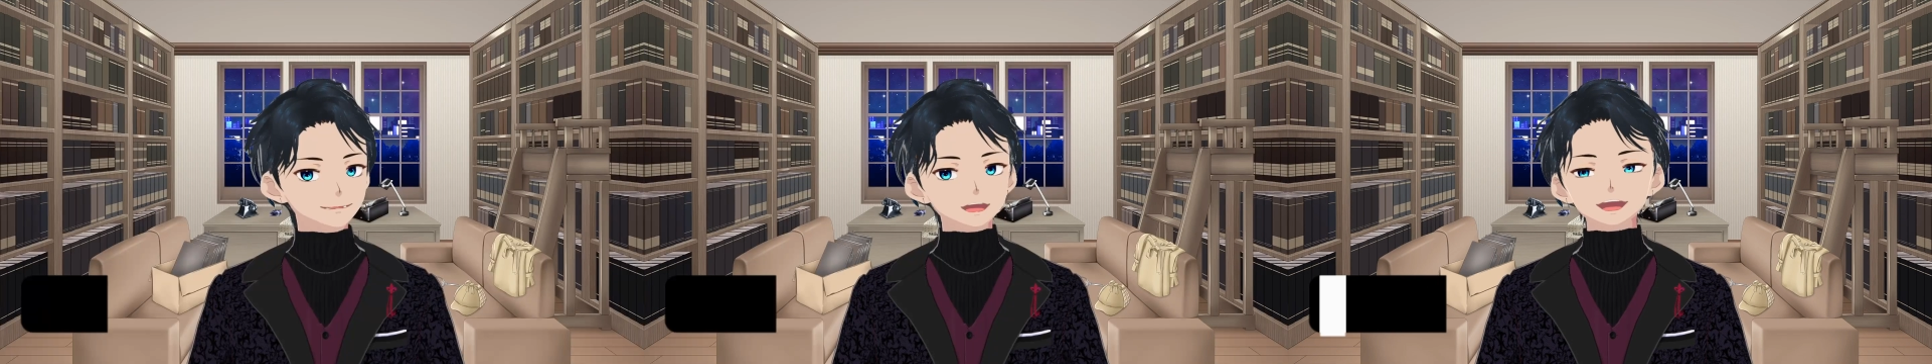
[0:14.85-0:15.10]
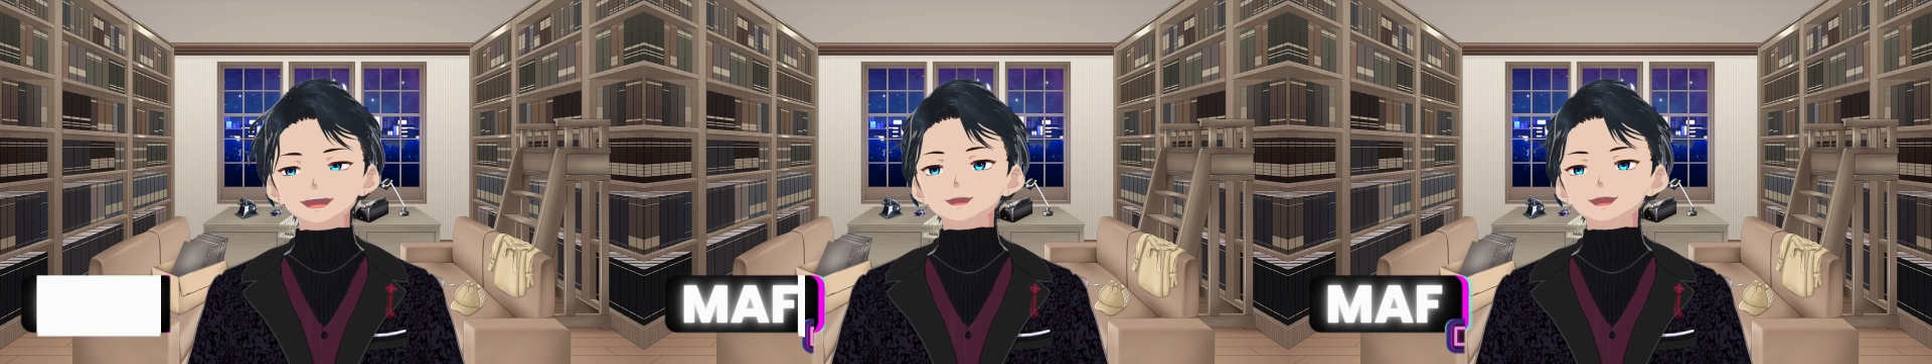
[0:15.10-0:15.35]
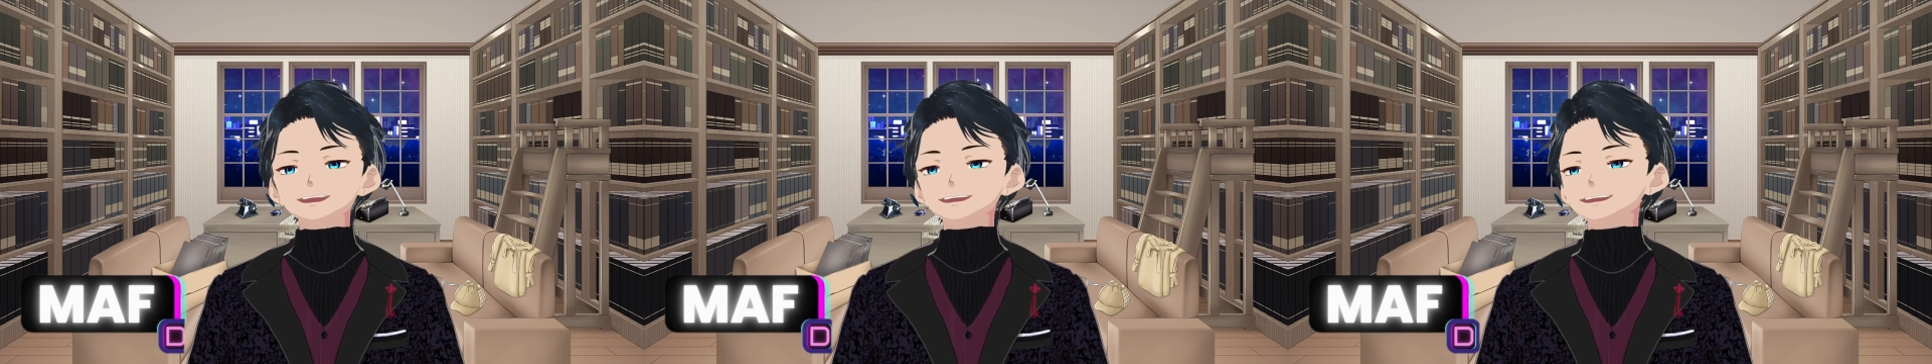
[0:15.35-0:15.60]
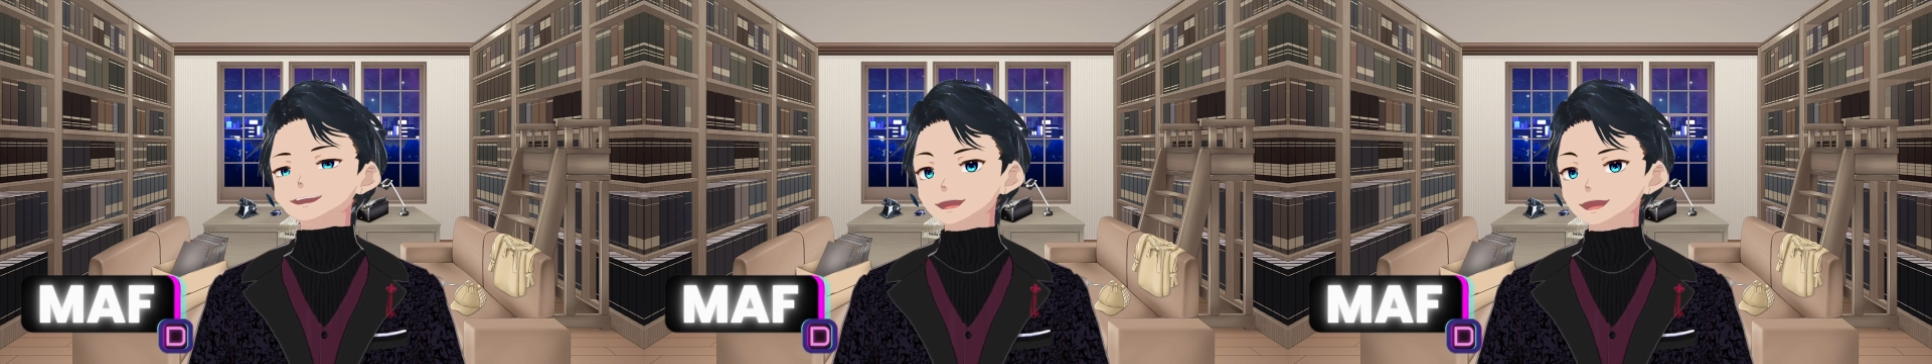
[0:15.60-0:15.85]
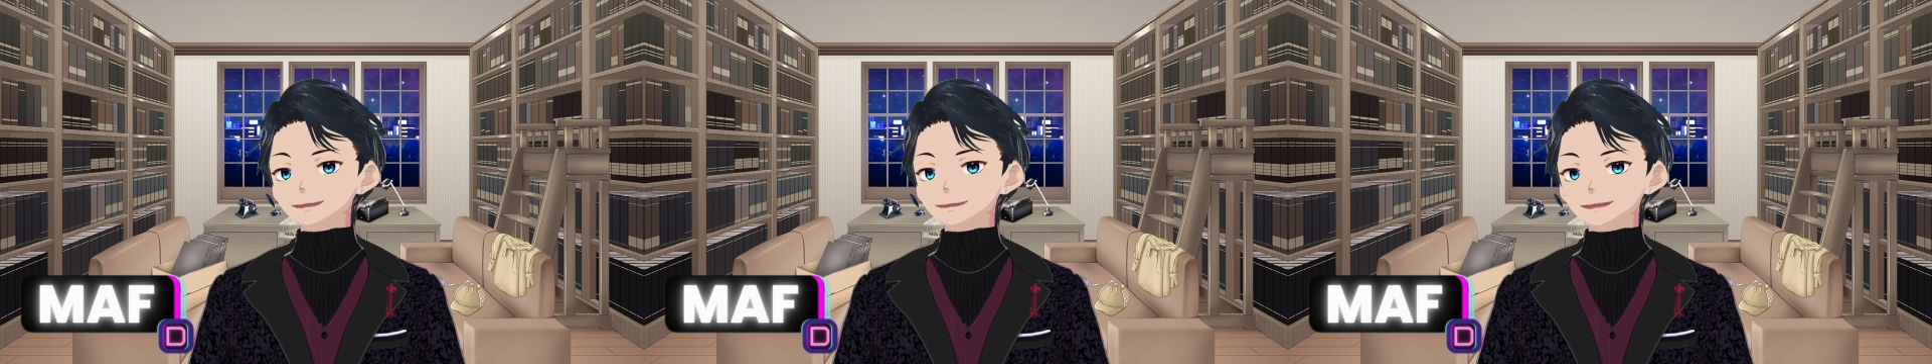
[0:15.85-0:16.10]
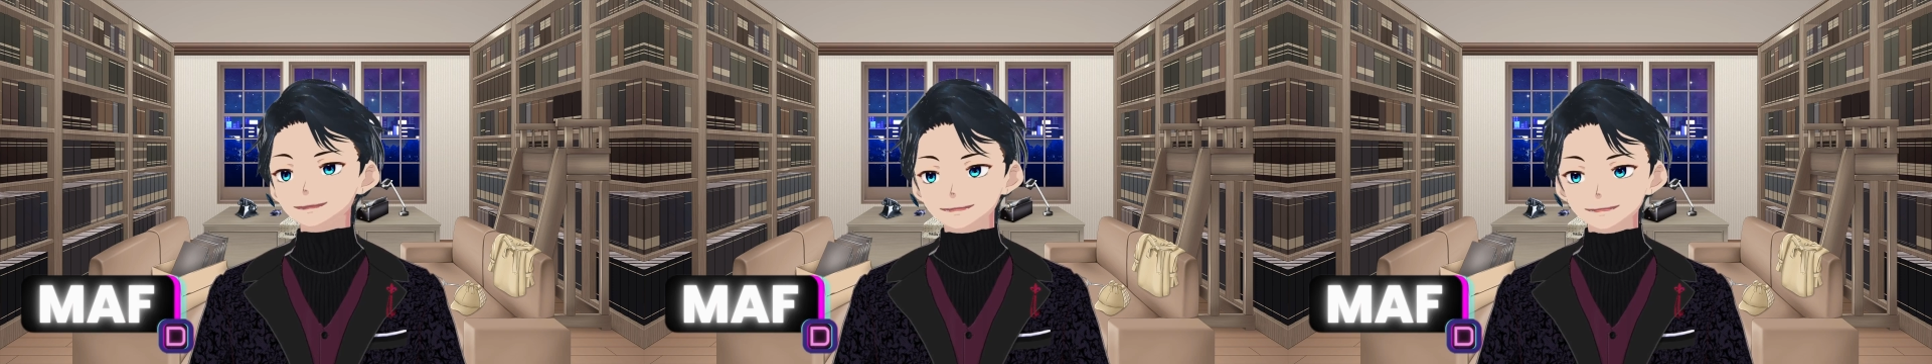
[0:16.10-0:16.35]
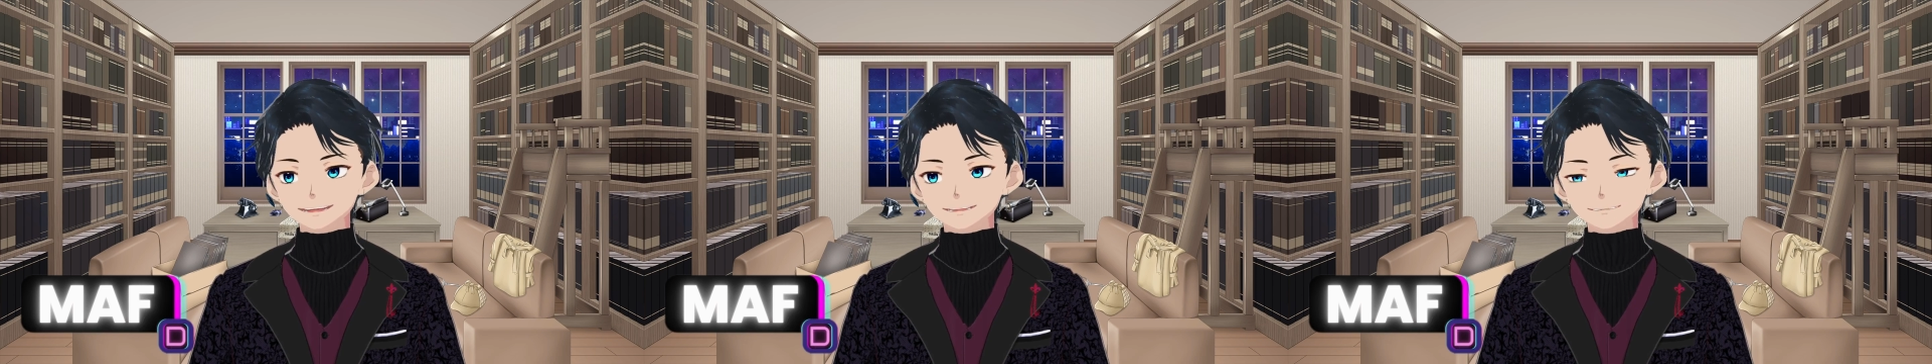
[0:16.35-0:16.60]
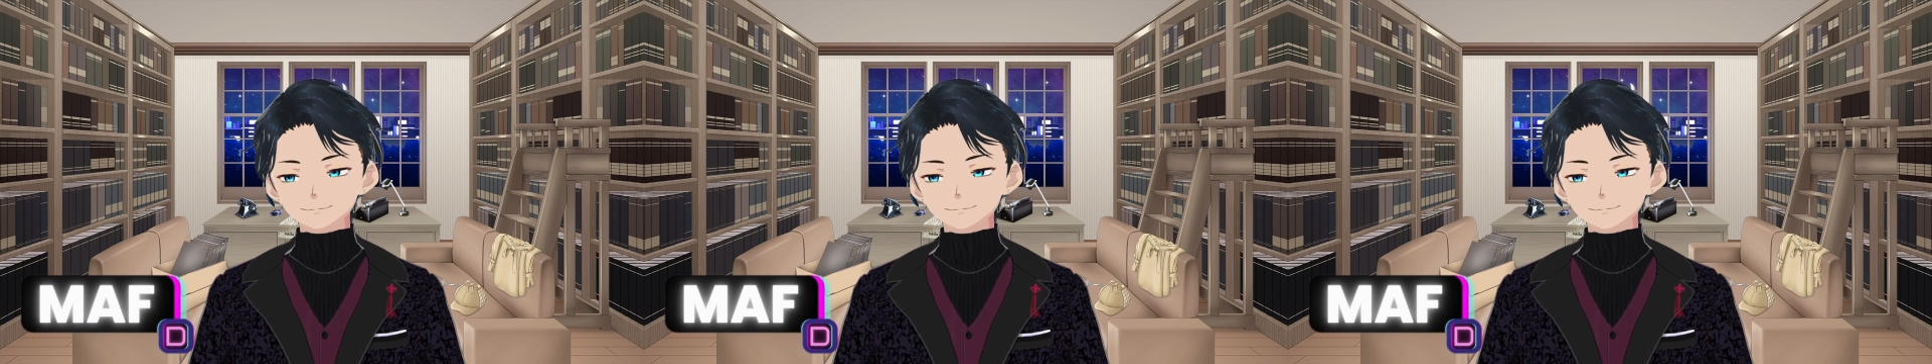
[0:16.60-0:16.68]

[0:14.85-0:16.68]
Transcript: how was it able to do that?